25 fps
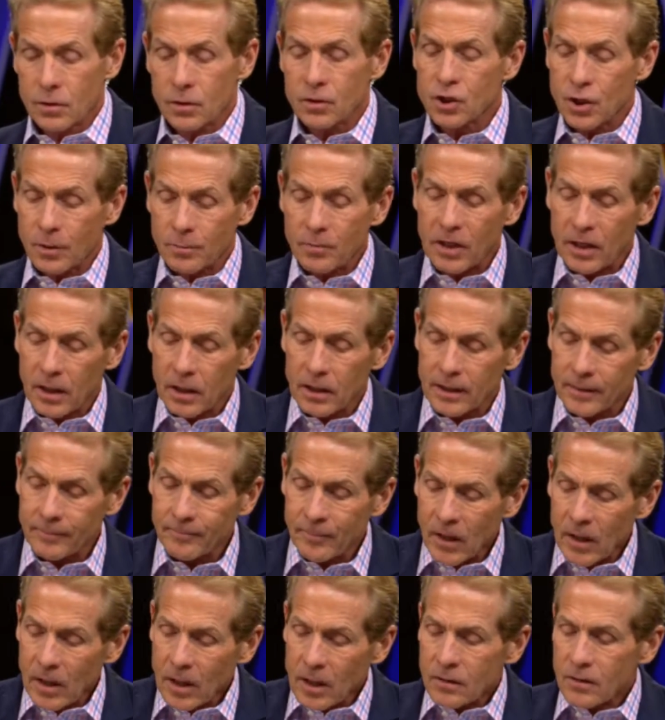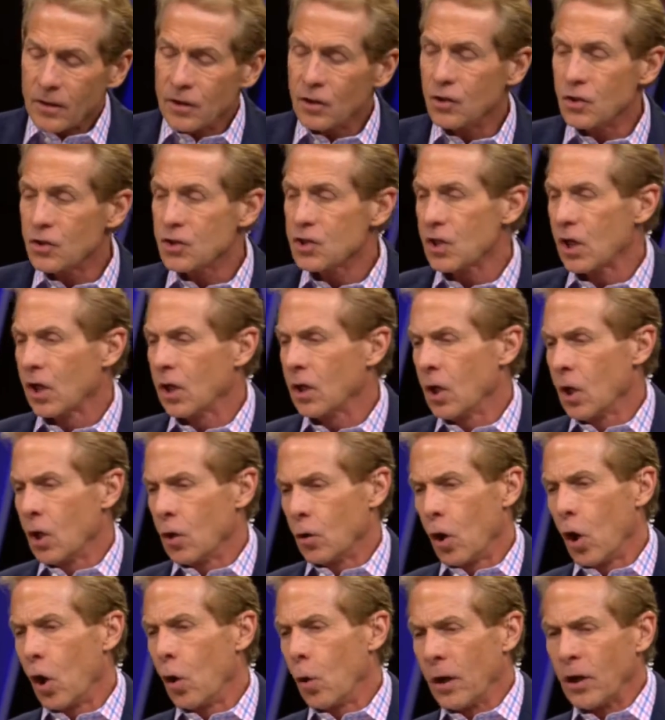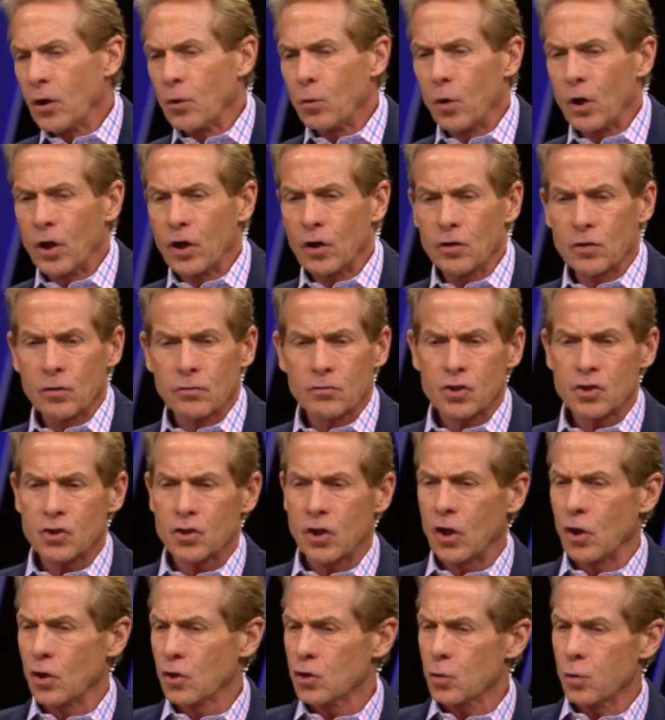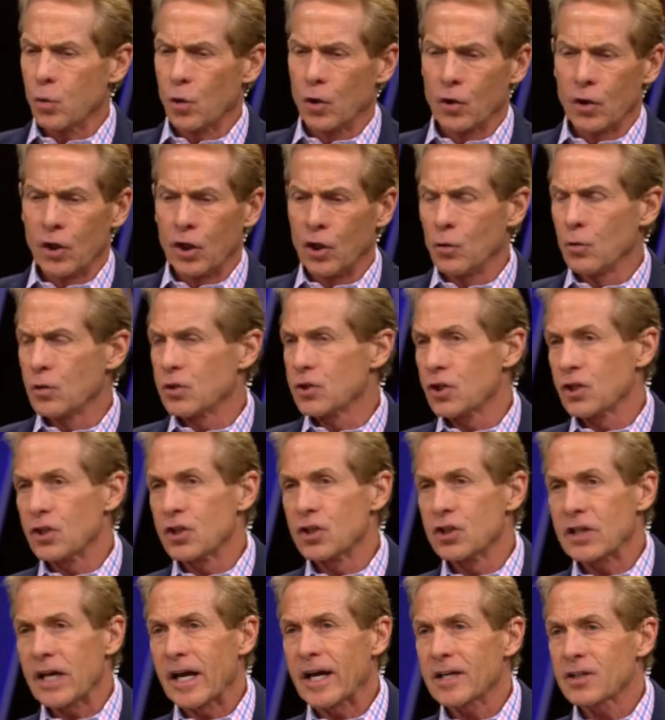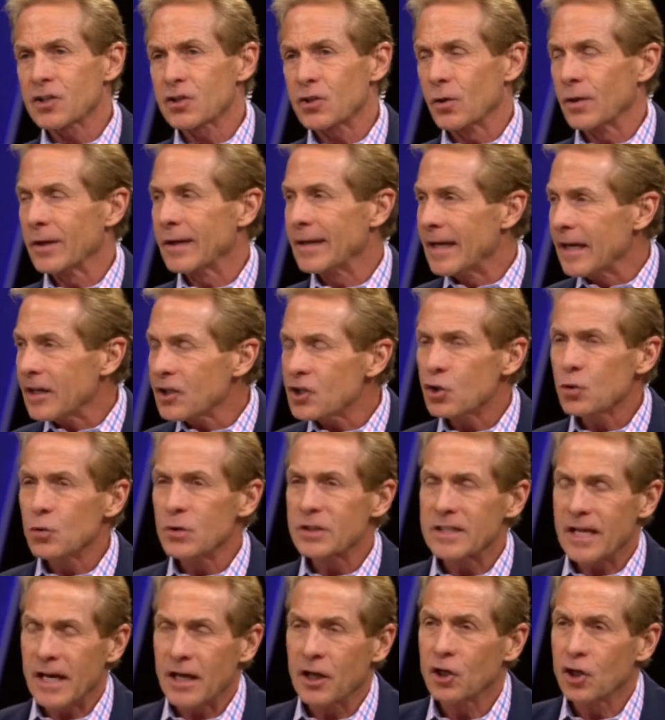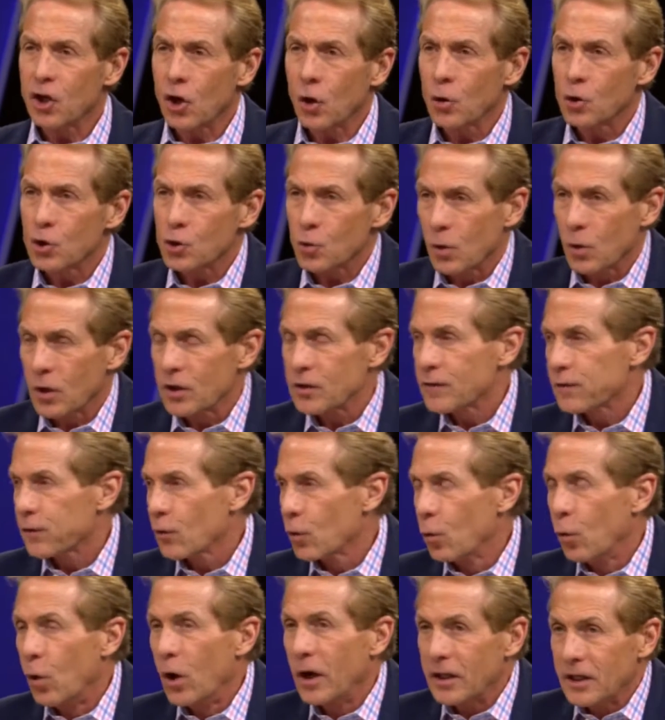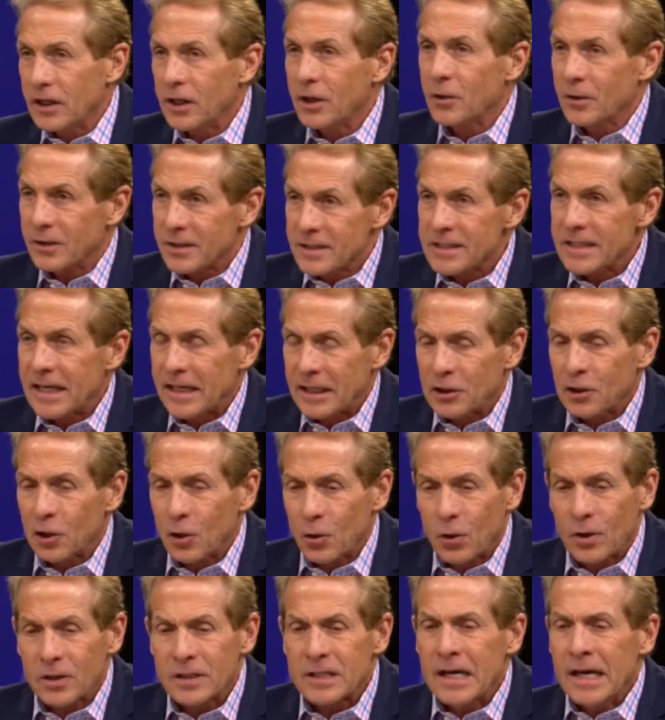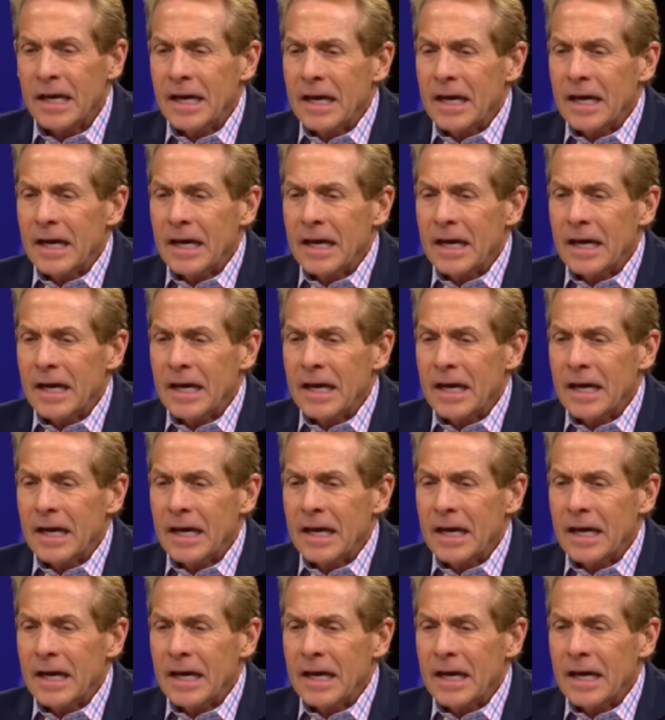Chip Kelly. Then you say, oh, he went elsewhere and he was a disaster. Guess who his head coach was for 1 year in St. Louis?